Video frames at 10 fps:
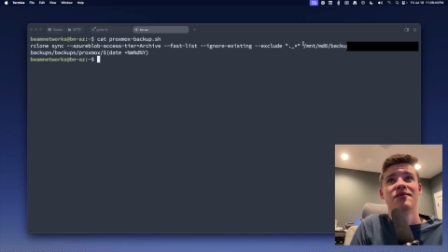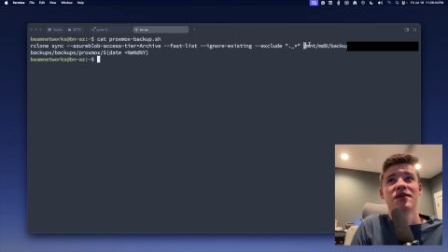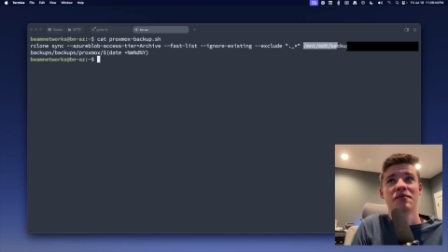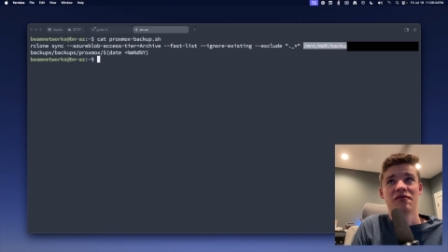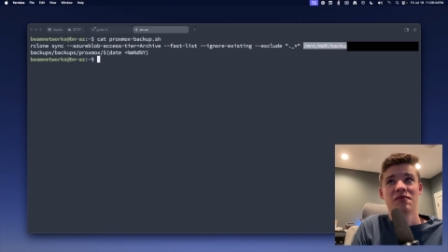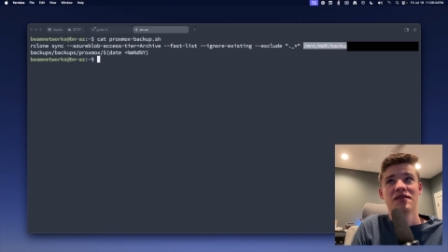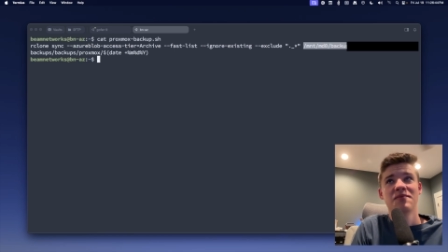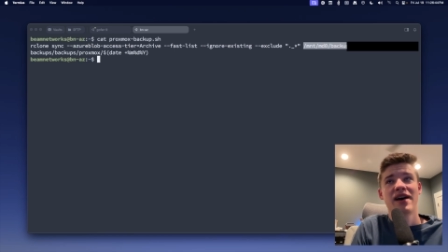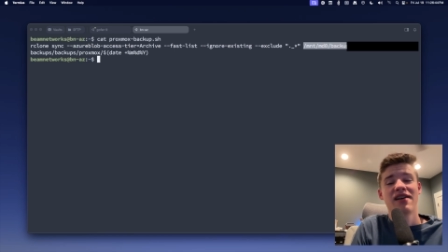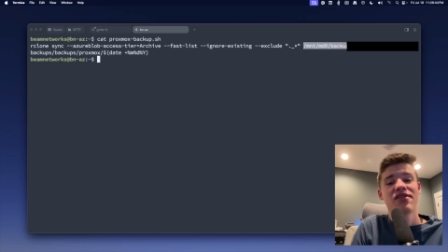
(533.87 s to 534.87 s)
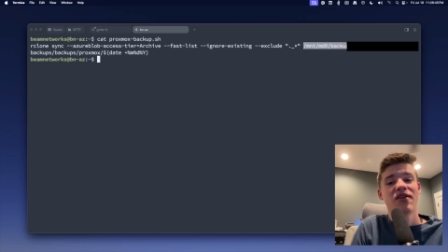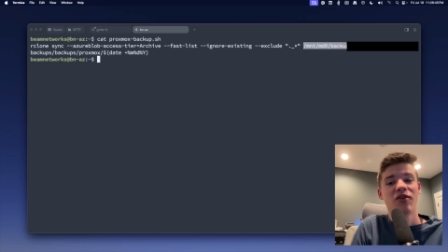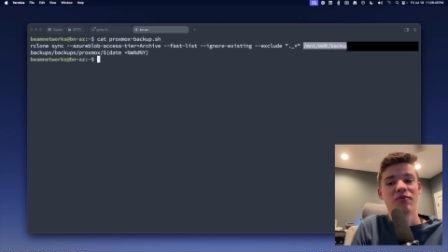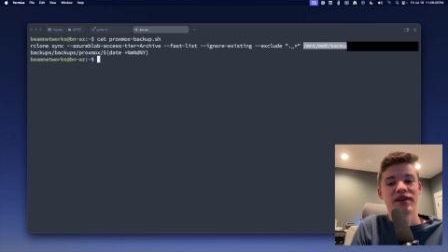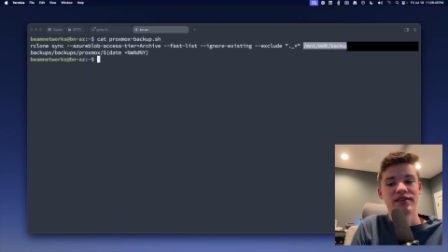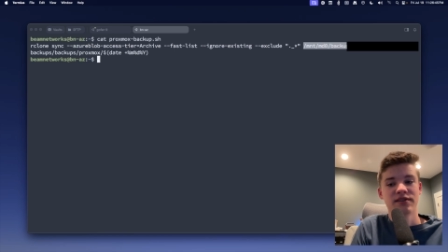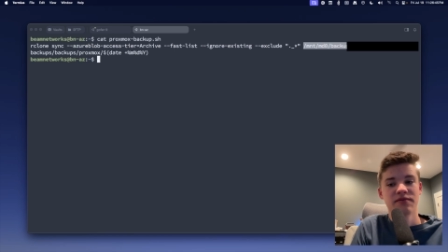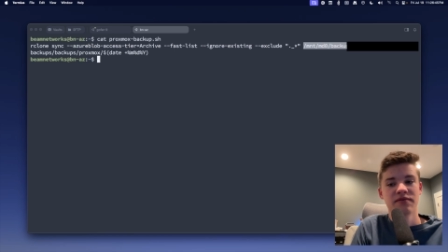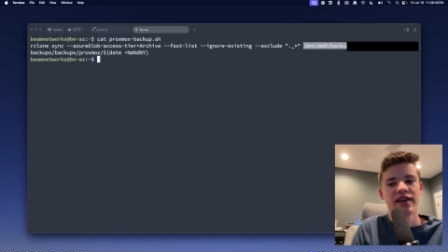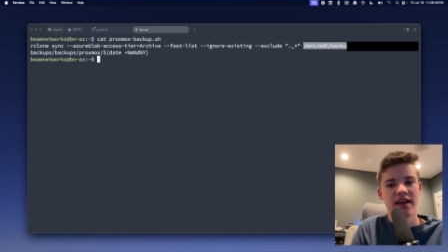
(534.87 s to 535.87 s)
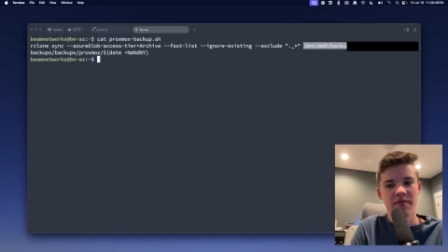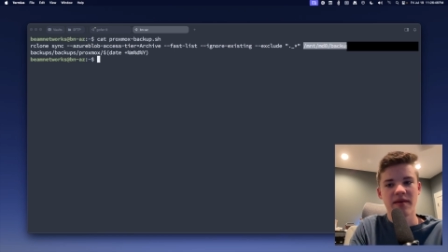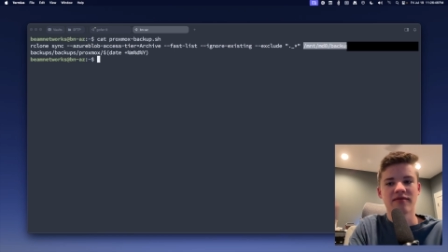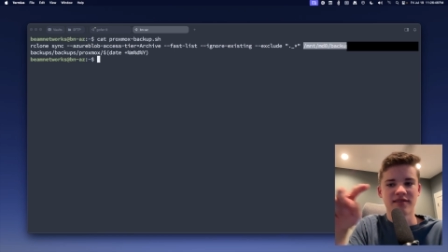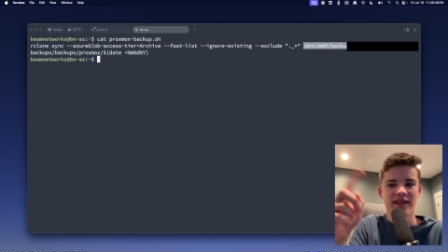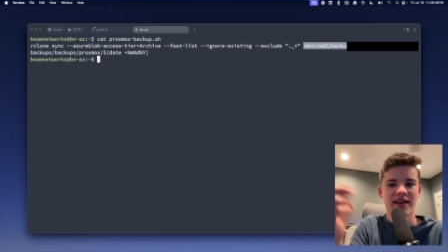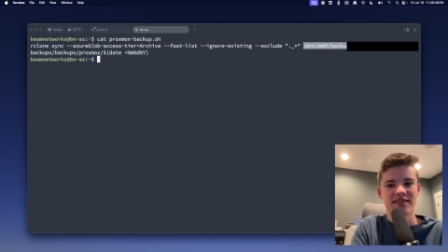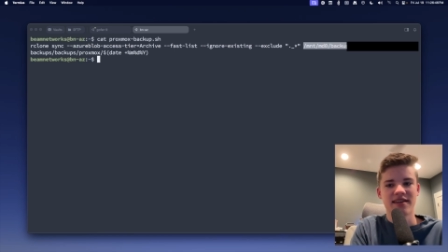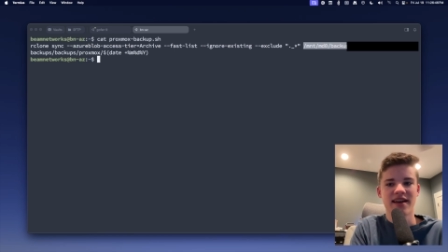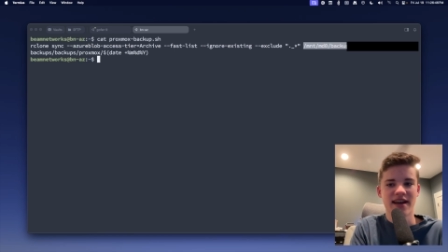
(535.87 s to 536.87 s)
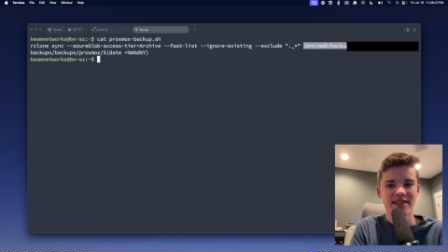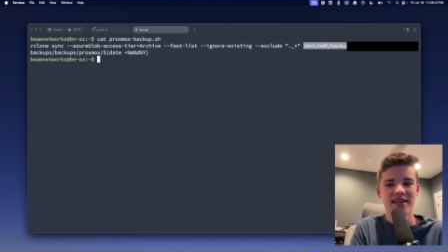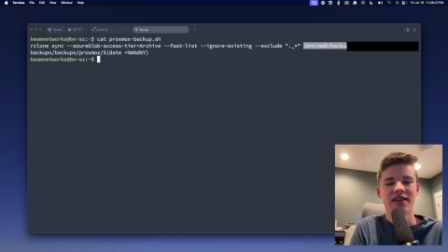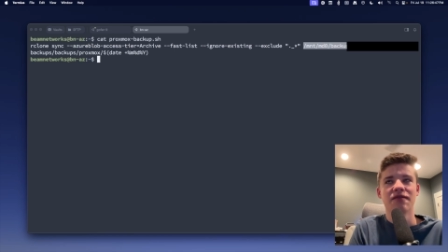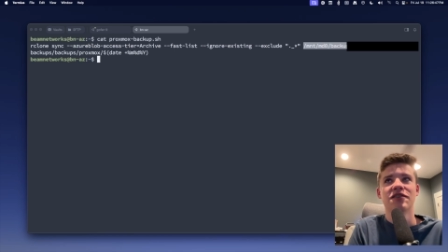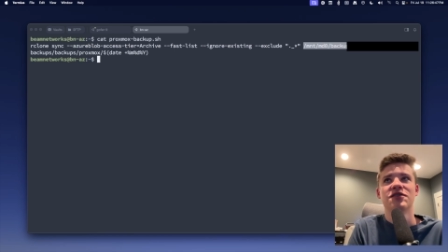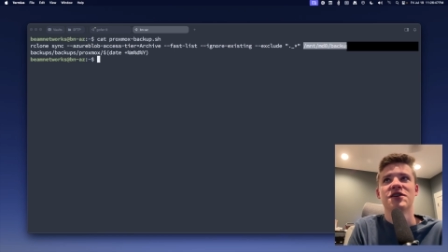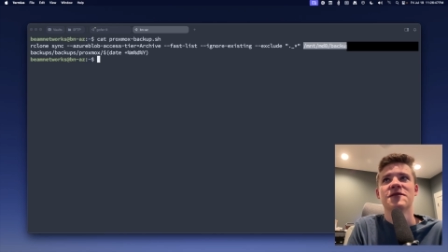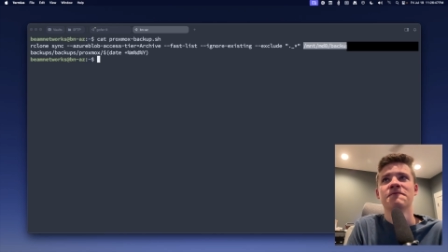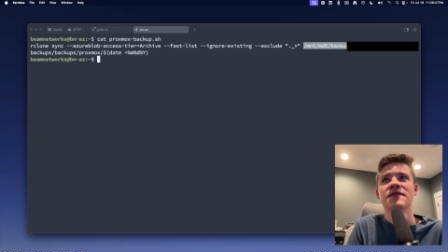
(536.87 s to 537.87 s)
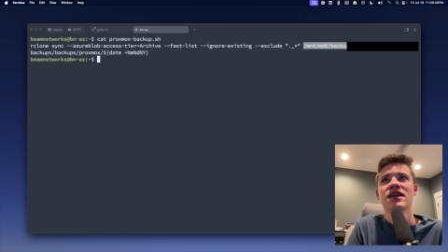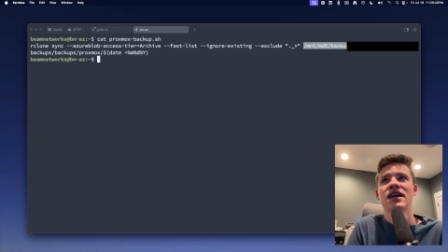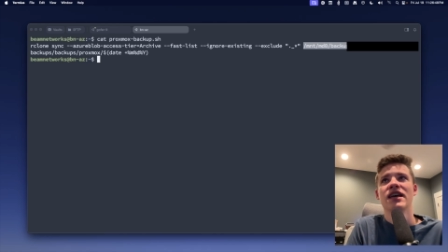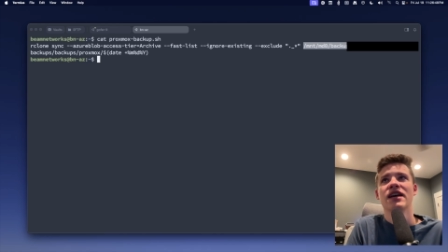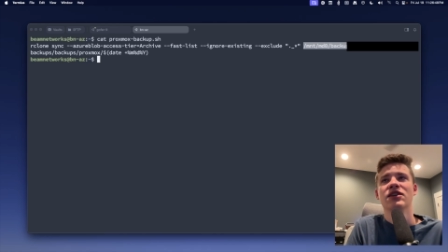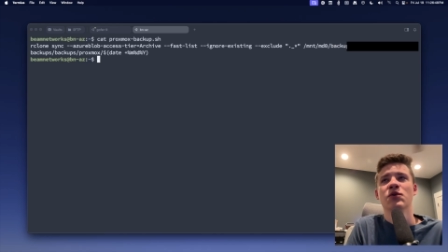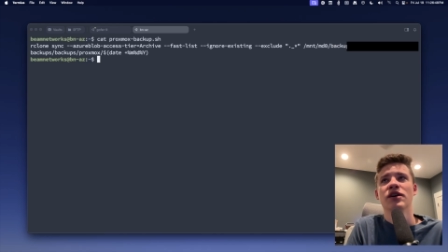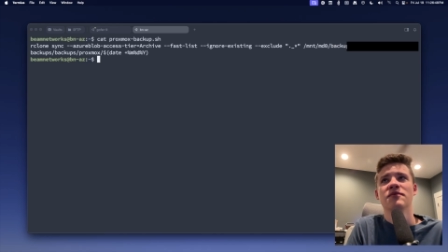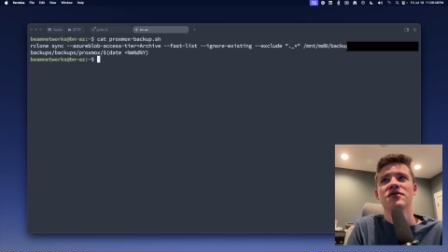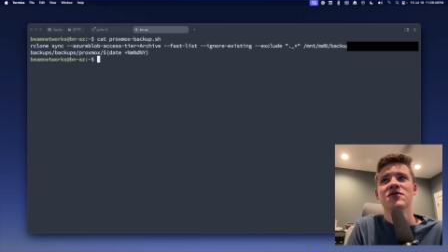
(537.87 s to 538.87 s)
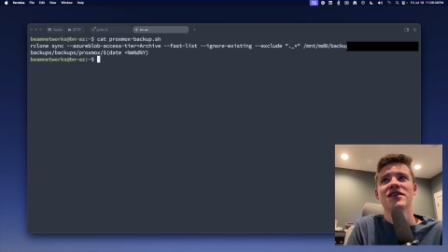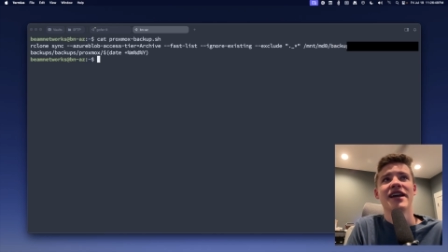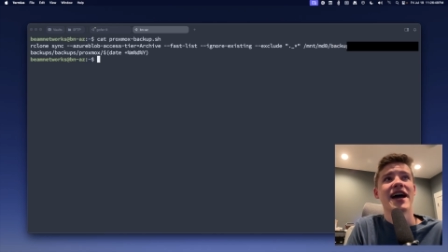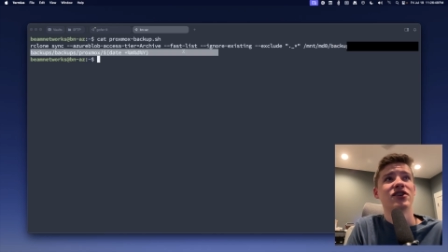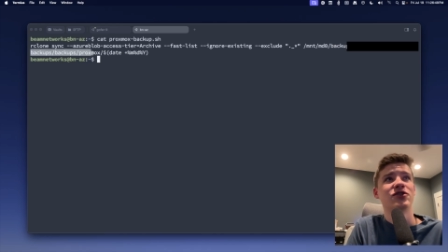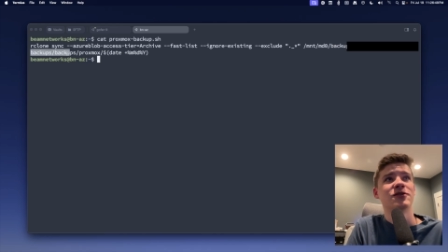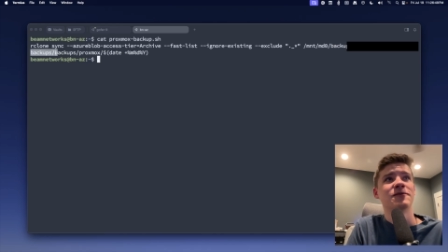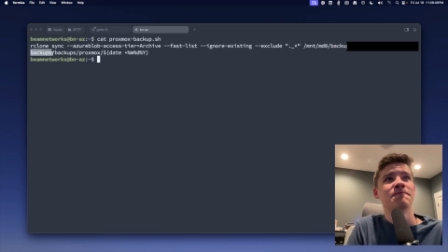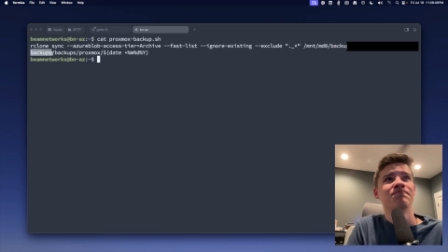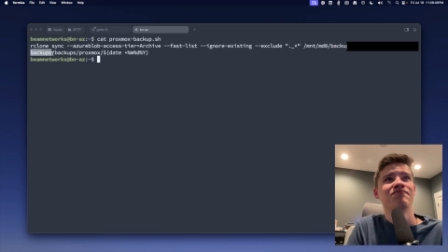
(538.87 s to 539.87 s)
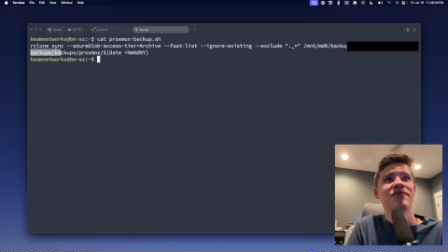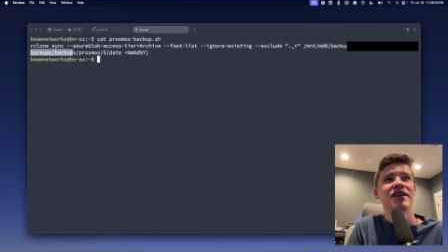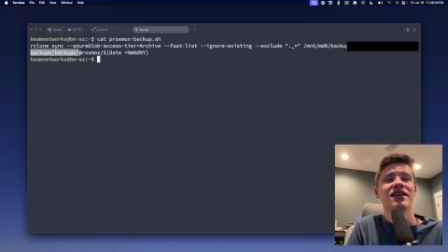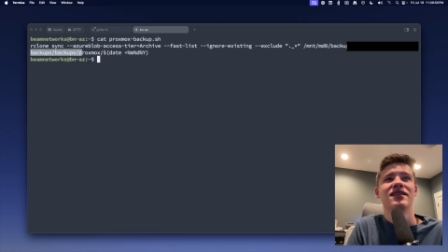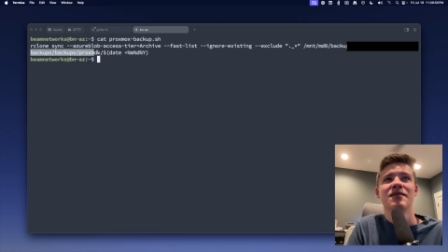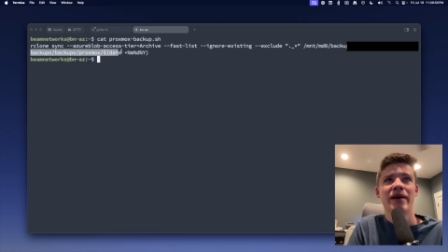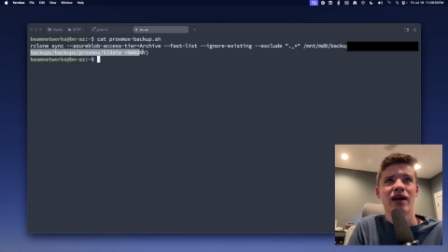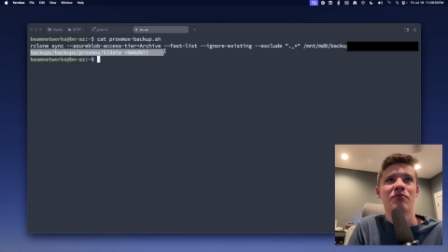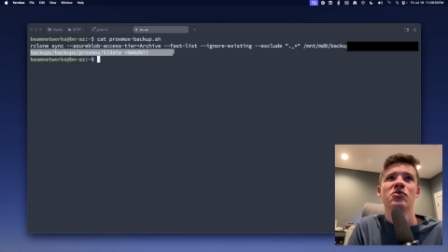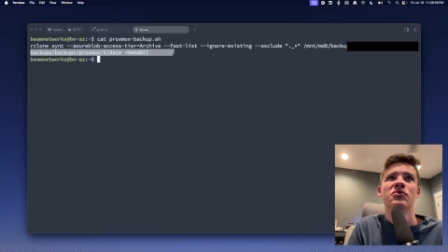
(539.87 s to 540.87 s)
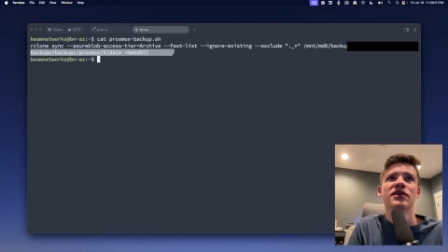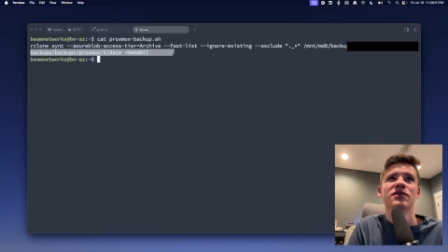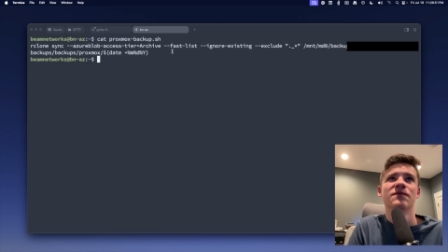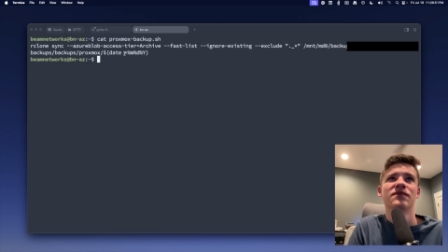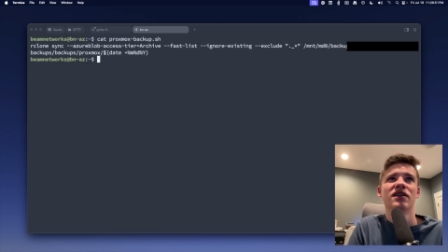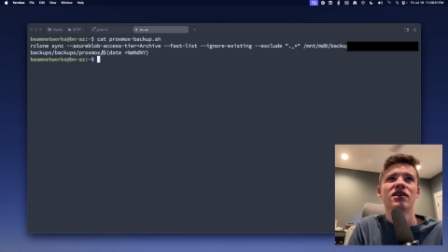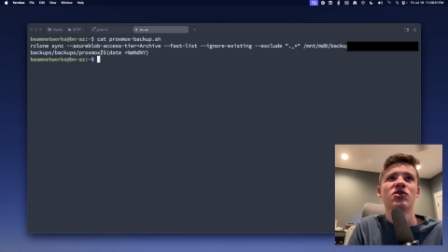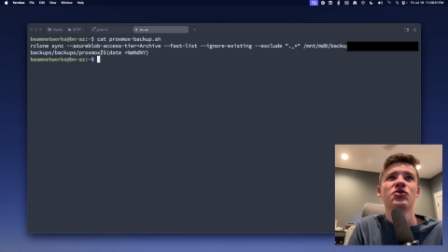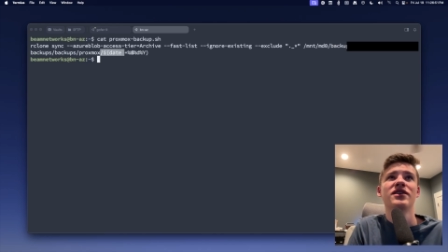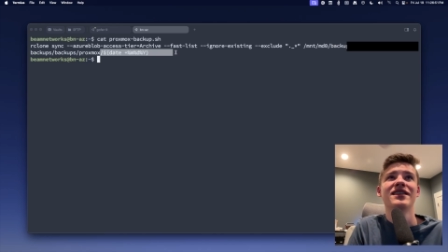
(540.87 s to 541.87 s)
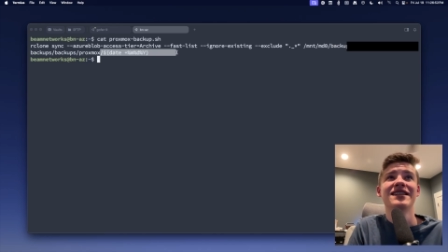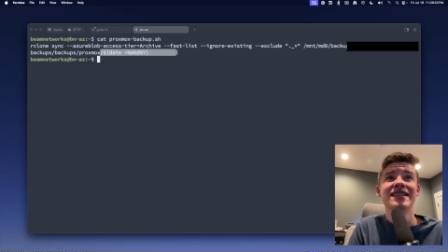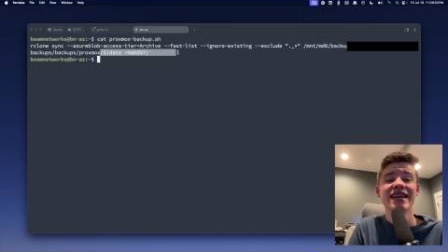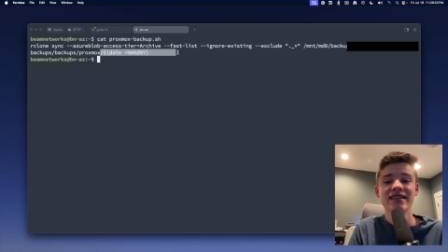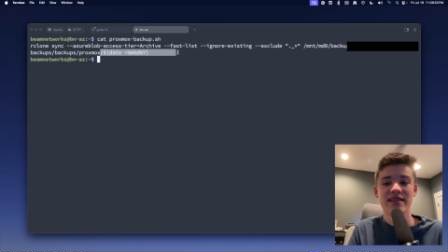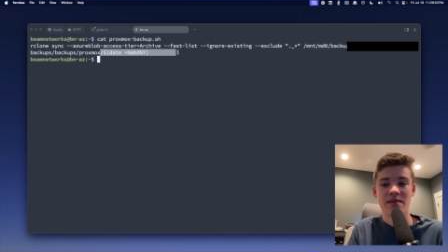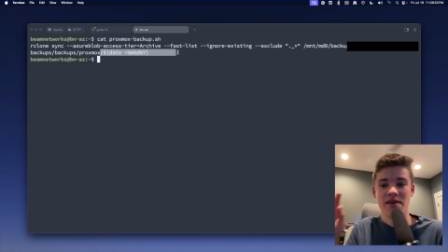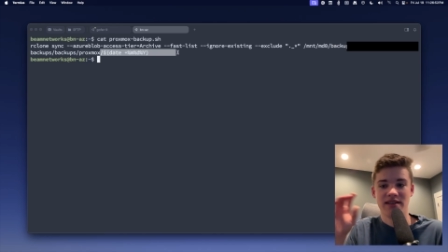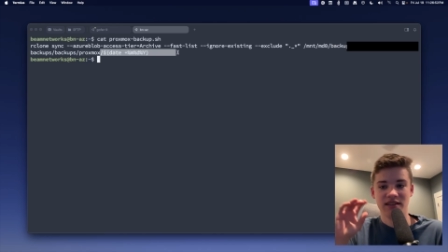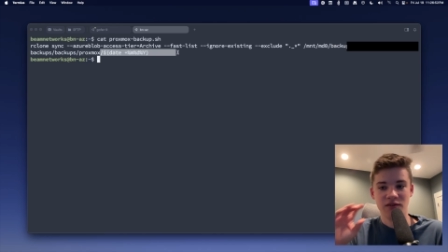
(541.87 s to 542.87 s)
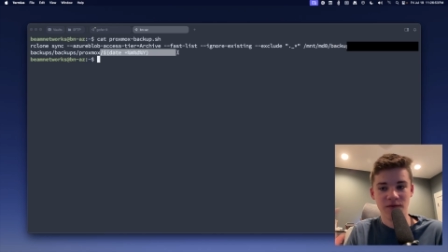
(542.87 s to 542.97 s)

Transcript: coming from this path on my server that I had mounted, like I said, as an NFS share, and going up to the Azure and the backup URL, including the date. That makes a new